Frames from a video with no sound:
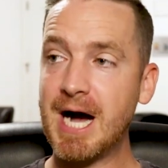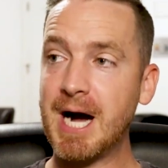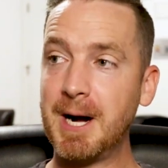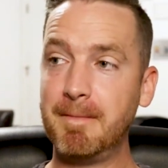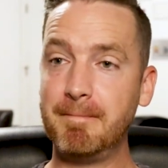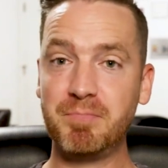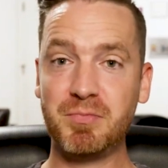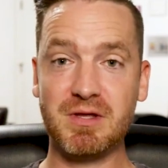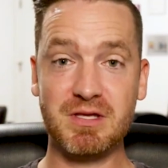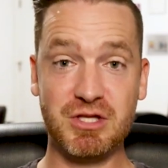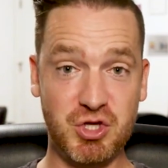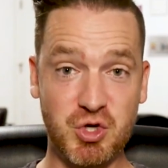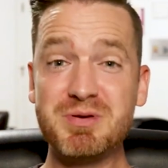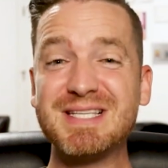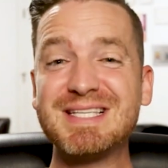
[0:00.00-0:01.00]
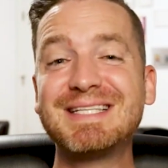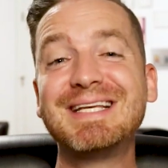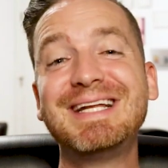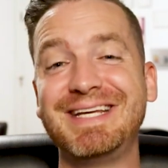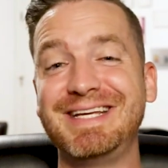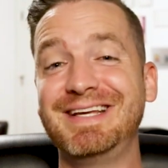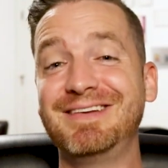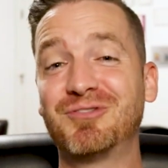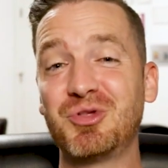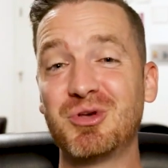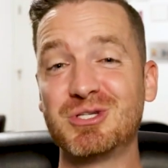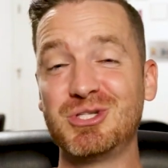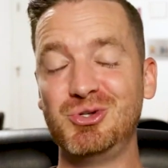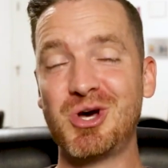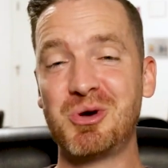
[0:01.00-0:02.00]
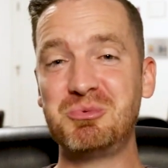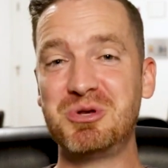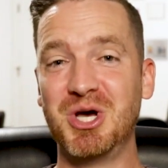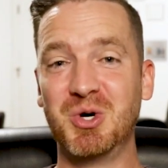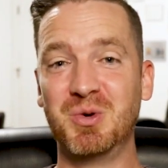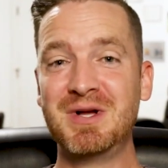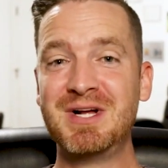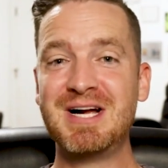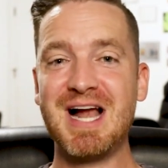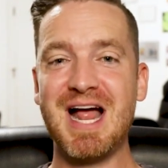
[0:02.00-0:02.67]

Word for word: Um, Yuba City, for those of you who don't know,